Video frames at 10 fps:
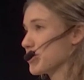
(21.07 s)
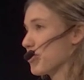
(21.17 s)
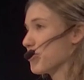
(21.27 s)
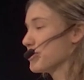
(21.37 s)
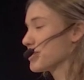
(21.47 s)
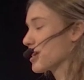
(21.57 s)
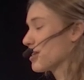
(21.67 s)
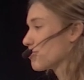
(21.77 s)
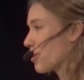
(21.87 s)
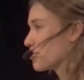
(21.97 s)
go and
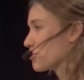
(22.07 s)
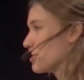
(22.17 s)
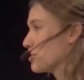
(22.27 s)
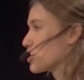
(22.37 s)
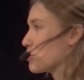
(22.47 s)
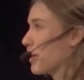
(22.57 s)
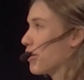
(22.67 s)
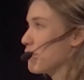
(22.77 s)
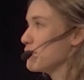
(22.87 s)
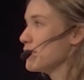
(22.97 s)
sail around the world on my
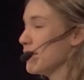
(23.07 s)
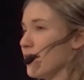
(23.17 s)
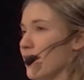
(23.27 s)
own.